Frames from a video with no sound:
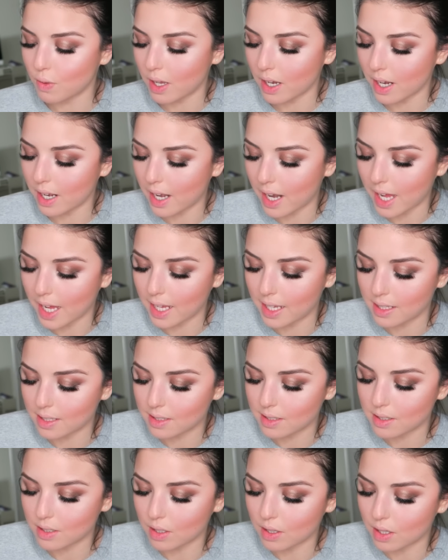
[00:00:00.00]
I want a
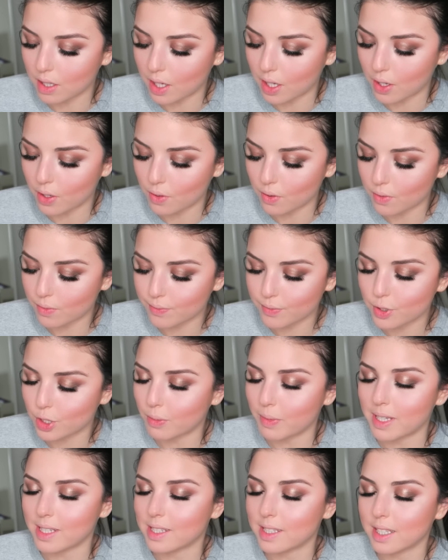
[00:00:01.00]
nice glow
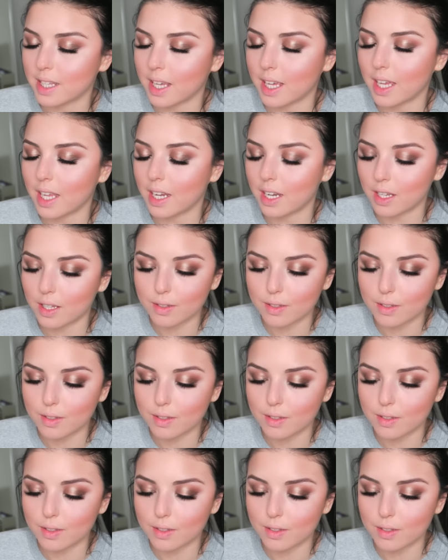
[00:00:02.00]
to my skin.